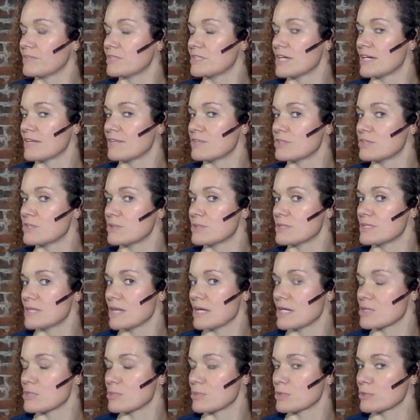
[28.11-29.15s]
to have two
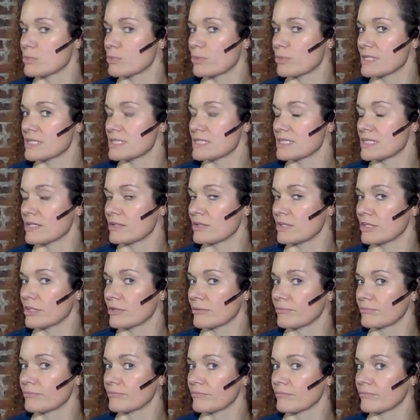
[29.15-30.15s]
attachment points down here.